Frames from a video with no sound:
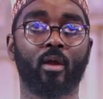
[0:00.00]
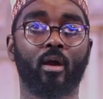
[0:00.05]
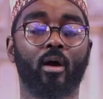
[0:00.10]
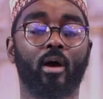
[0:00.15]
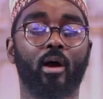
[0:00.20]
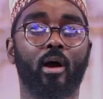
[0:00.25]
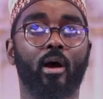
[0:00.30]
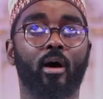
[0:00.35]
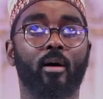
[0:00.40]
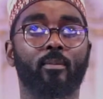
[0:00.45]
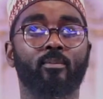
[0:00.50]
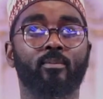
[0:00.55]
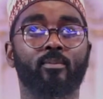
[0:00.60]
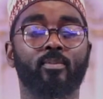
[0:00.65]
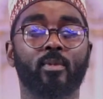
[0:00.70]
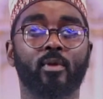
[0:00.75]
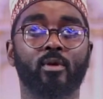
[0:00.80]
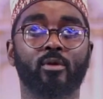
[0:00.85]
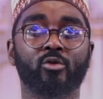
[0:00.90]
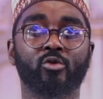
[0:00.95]

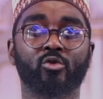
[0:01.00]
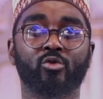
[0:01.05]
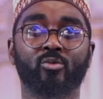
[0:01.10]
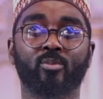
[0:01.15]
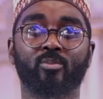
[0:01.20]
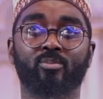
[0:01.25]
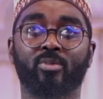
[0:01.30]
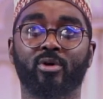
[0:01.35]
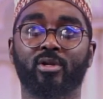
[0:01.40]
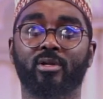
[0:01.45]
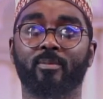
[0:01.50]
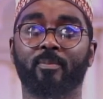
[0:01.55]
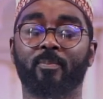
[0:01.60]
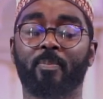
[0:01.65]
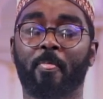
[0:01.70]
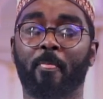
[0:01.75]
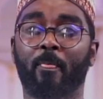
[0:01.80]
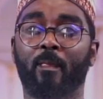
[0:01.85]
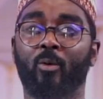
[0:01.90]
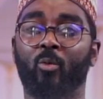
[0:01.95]
But
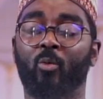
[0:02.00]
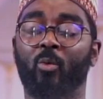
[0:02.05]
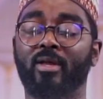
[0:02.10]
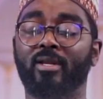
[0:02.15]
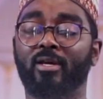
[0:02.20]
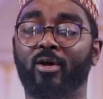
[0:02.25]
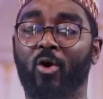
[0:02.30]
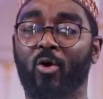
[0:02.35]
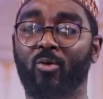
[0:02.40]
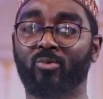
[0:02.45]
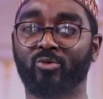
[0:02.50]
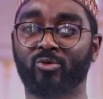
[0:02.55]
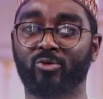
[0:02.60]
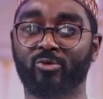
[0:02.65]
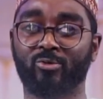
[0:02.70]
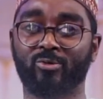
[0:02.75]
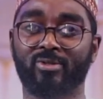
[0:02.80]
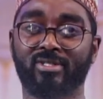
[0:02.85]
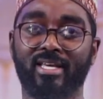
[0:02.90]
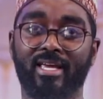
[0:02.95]
when it comes
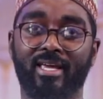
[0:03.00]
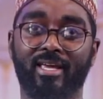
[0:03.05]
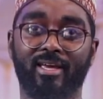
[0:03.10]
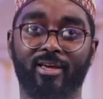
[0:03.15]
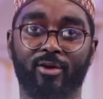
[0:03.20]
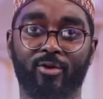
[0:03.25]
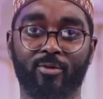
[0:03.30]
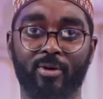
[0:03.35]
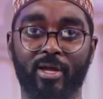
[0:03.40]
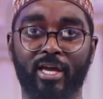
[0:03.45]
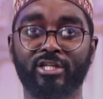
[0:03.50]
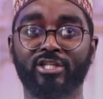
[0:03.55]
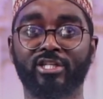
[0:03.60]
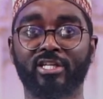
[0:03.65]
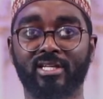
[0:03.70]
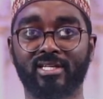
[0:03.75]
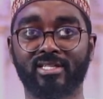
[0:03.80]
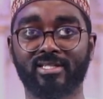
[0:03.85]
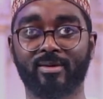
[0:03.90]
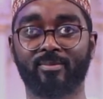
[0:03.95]
to, say,
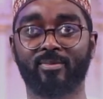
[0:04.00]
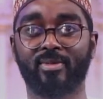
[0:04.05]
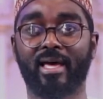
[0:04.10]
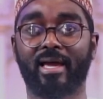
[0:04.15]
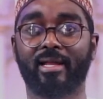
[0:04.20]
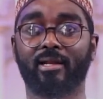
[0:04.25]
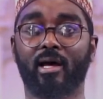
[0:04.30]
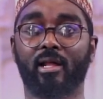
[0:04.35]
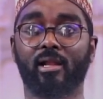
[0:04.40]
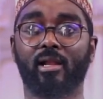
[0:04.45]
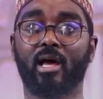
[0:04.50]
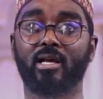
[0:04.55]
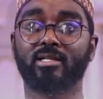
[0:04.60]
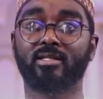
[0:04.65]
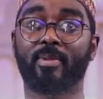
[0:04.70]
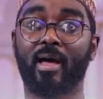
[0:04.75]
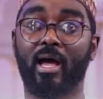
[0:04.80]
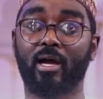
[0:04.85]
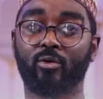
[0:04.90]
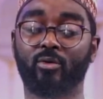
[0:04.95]
creationism, that Allah
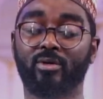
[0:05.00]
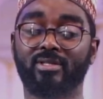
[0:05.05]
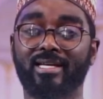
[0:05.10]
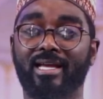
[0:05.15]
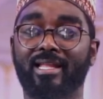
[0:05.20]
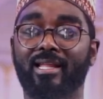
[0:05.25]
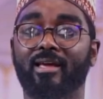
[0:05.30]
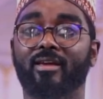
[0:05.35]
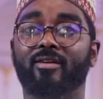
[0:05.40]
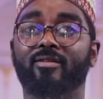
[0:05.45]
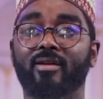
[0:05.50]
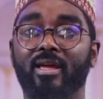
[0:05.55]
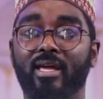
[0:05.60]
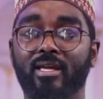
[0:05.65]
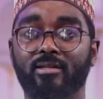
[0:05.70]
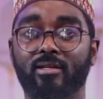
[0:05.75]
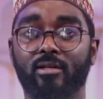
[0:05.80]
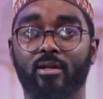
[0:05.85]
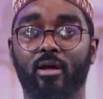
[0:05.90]
subhanahu wa ta'ala created